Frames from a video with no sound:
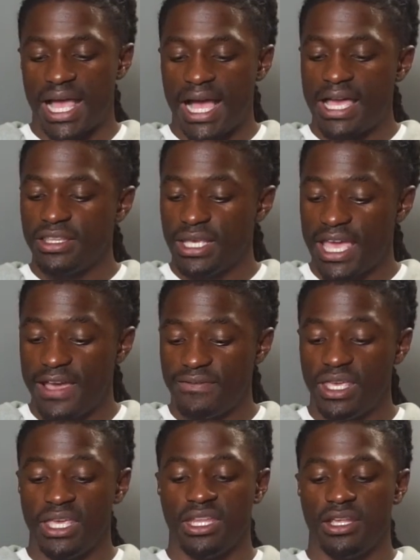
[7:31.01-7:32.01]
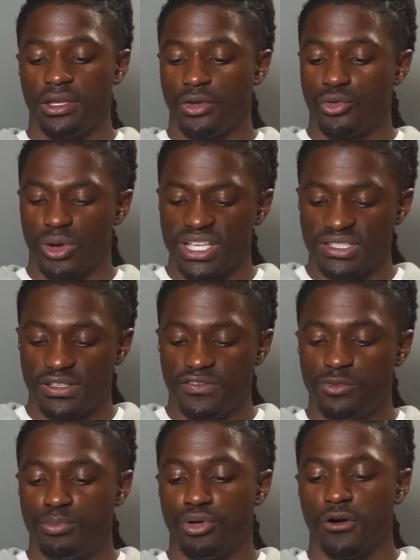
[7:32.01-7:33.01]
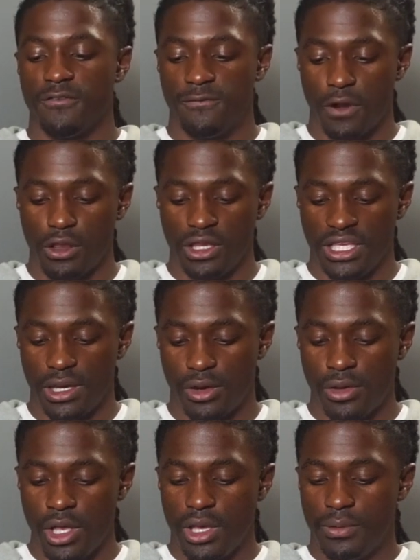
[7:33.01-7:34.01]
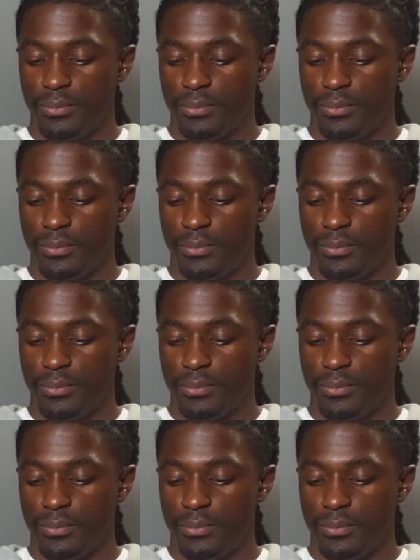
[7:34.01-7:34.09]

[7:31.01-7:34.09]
I have an aggressive portfolio.